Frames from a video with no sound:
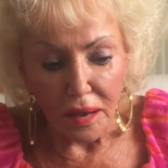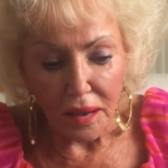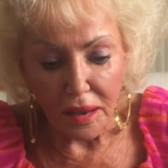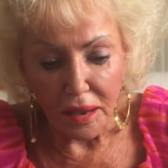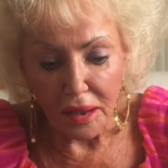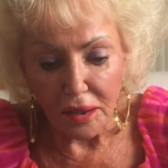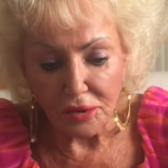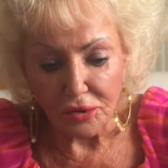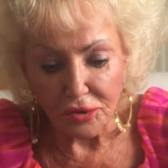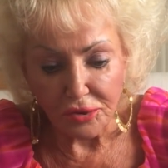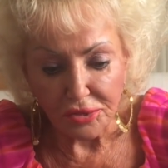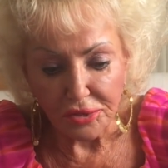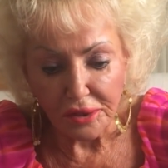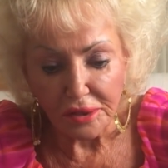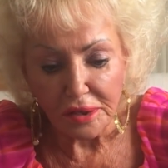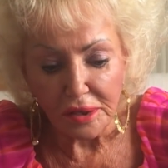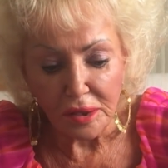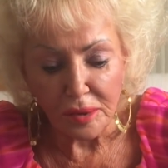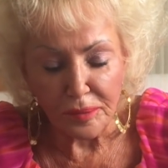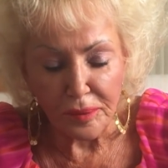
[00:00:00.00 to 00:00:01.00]
And you're
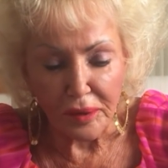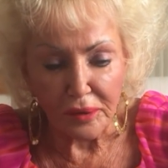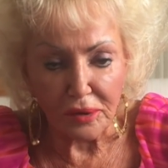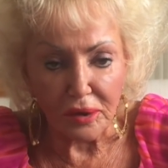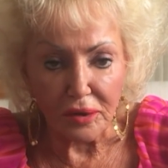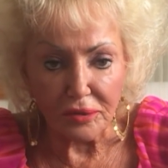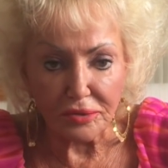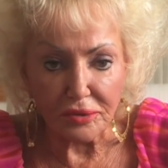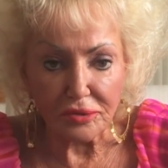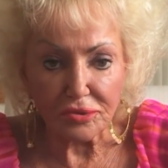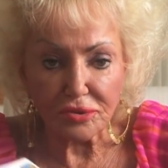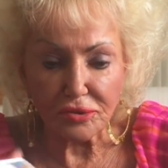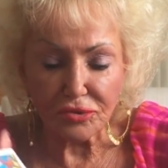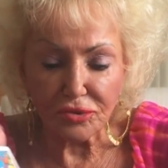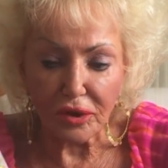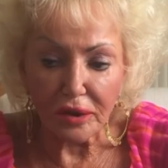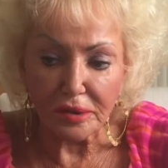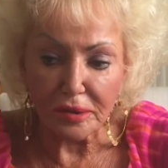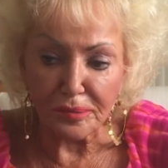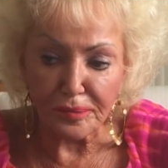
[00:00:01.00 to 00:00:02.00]
thinking about all this and
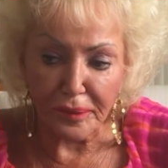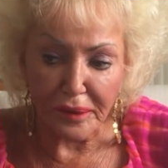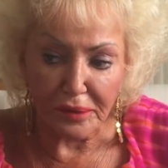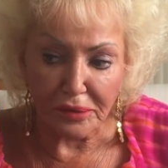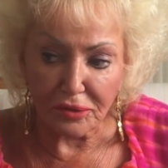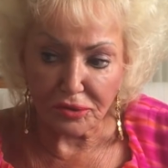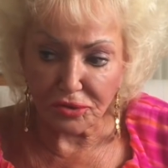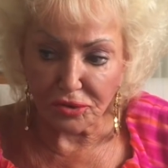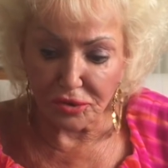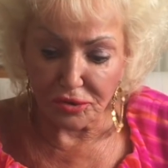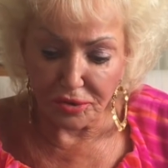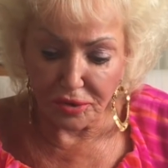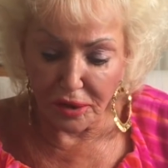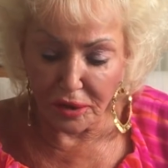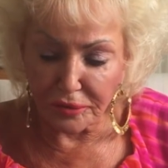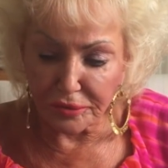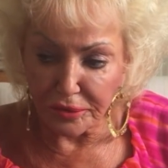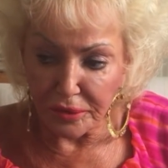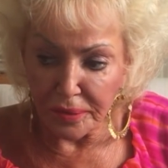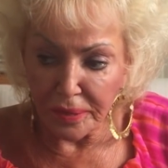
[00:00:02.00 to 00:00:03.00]
trying to balance
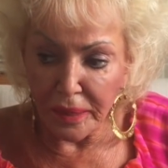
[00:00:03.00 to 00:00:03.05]
yourself.